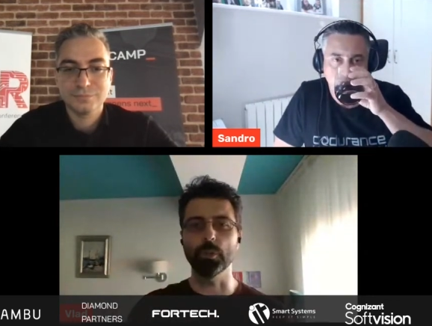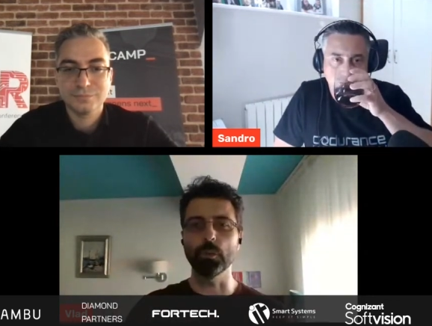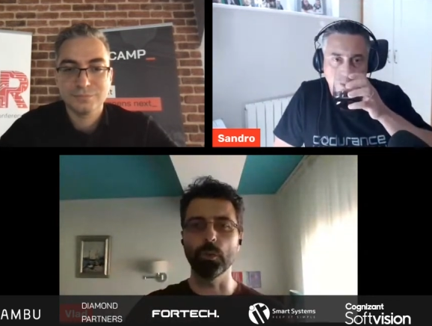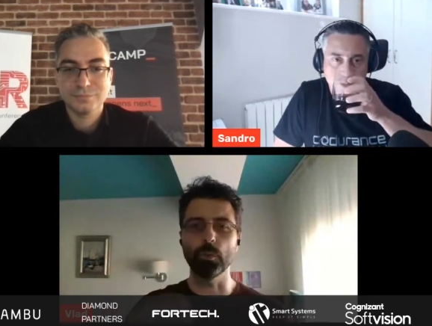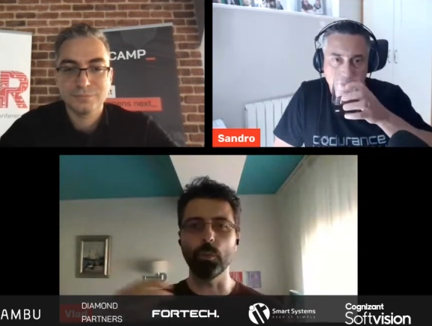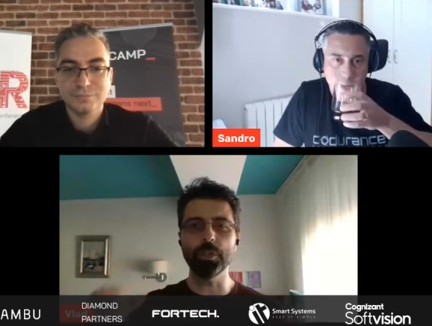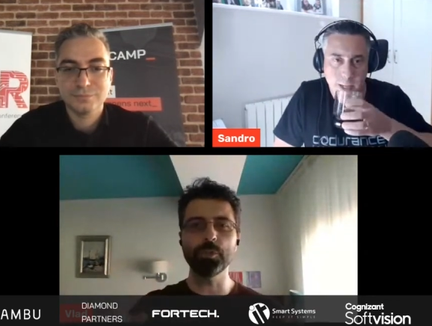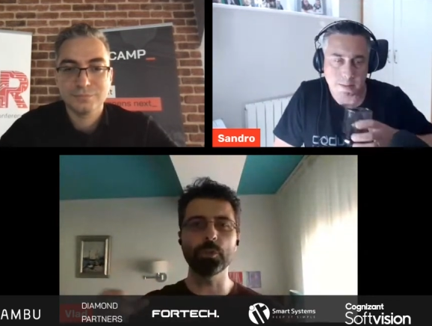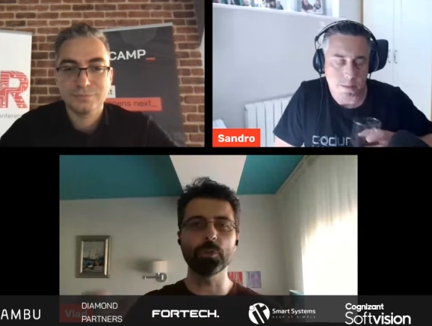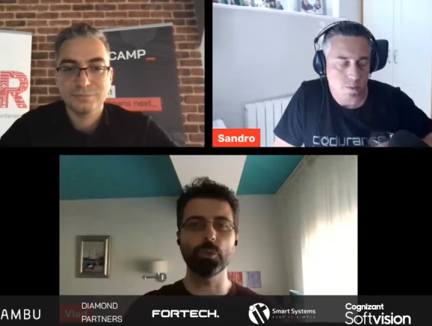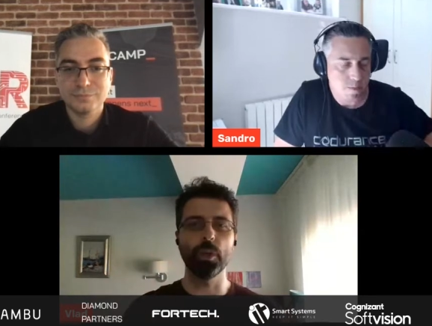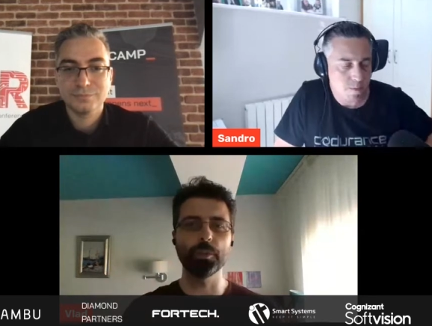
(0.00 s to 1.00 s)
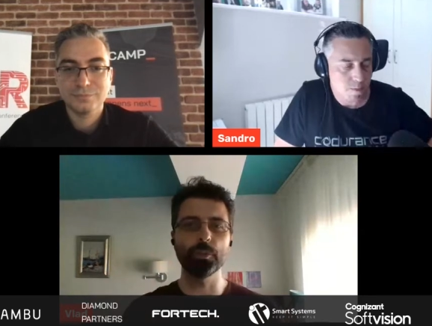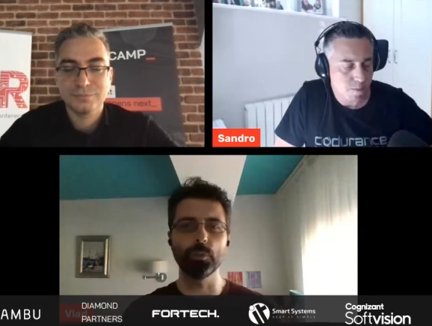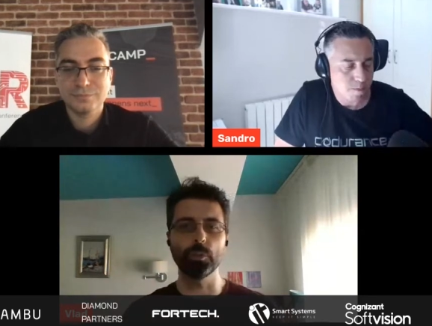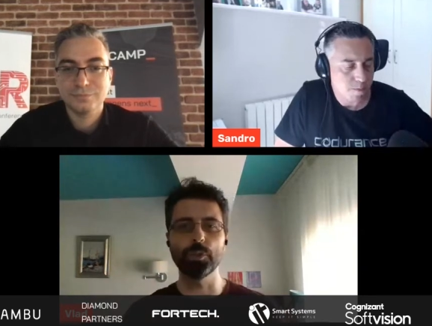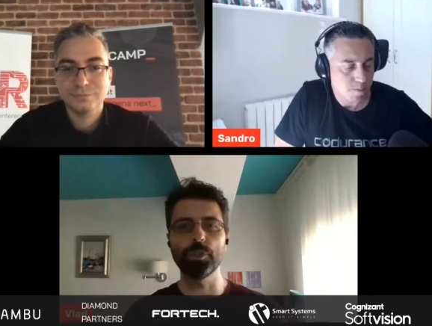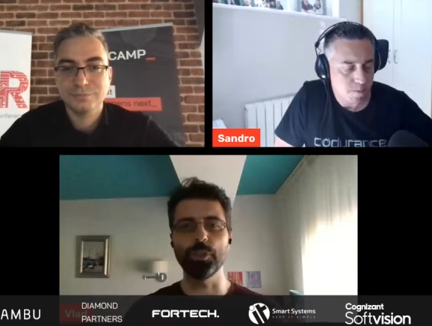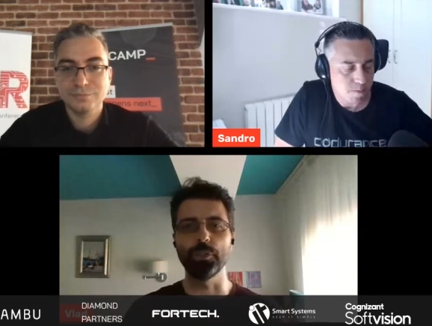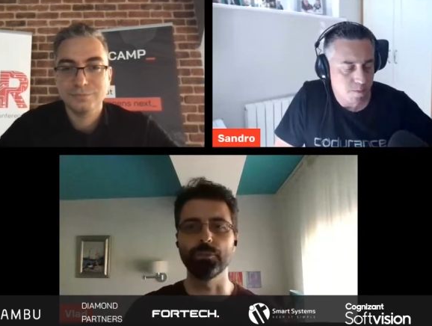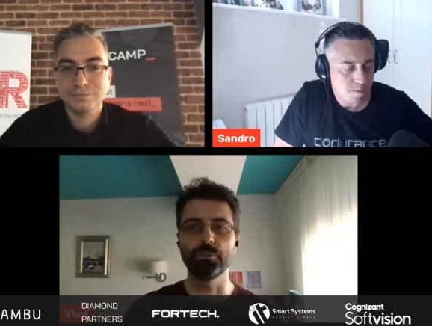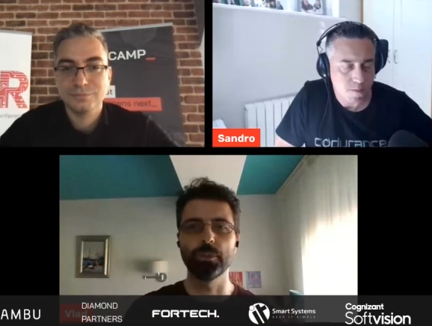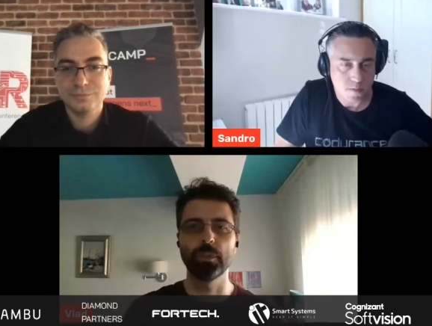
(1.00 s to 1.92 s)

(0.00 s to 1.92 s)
Speaker 1: on, on what you're trying to achieve.